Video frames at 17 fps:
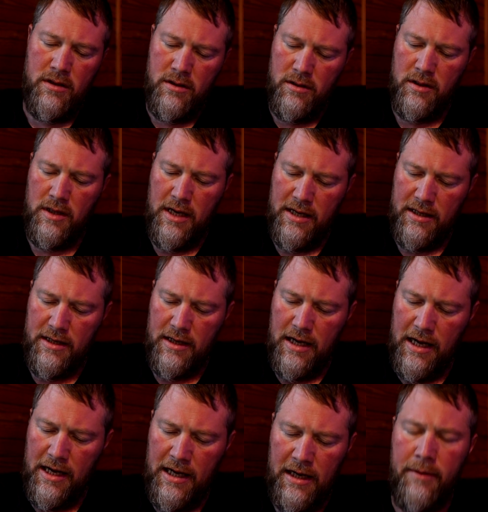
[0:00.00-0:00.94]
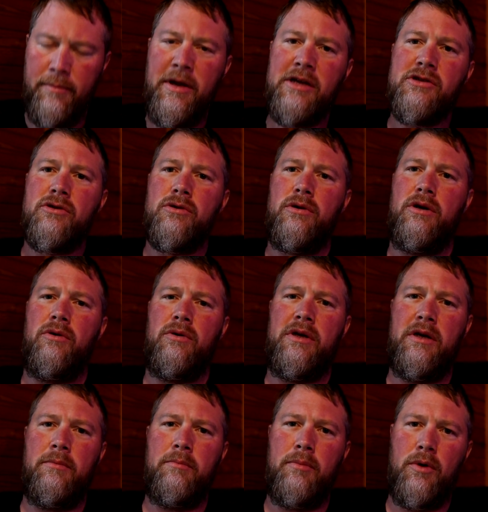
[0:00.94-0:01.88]
I got to make sure I don't
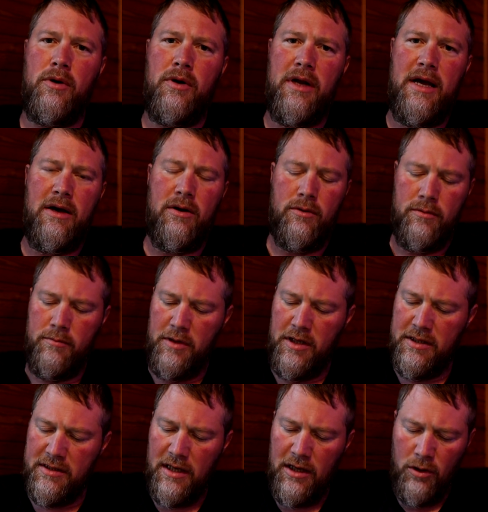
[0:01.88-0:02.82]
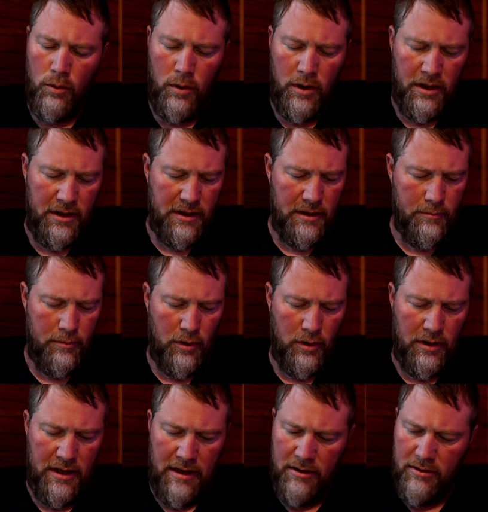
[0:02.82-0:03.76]
get burned out, because I don't want to get
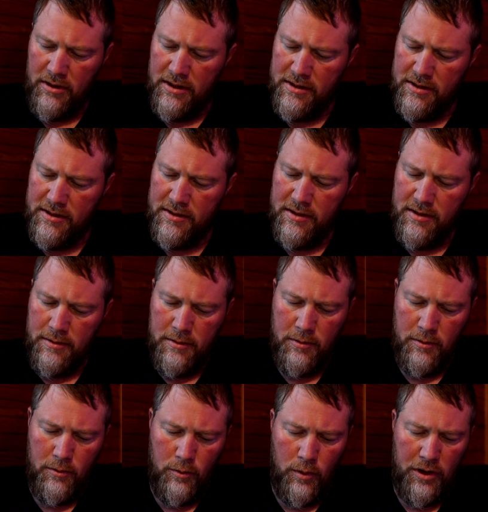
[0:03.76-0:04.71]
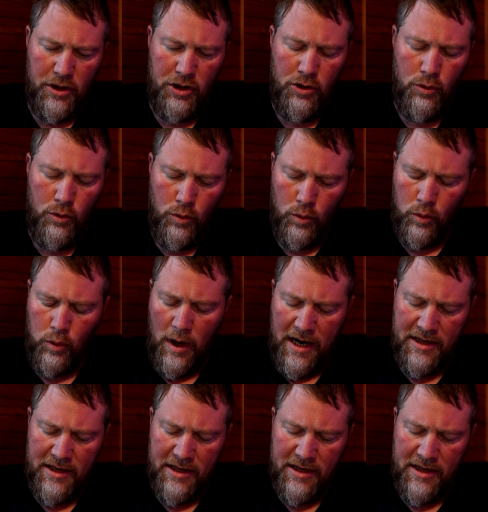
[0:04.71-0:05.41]
burned out. Because when you